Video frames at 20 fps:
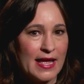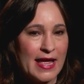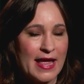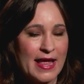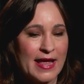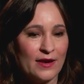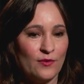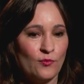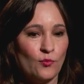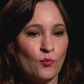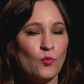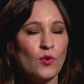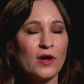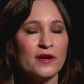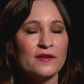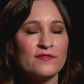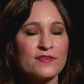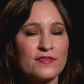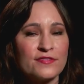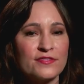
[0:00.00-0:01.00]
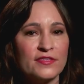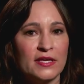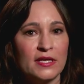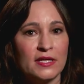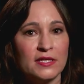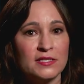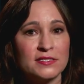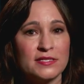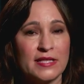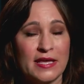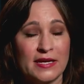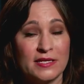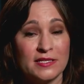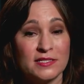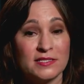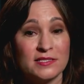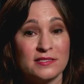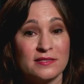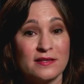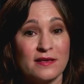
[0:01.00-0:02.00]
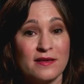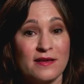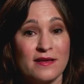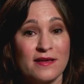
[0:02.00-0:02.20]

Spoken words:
And one of the things that is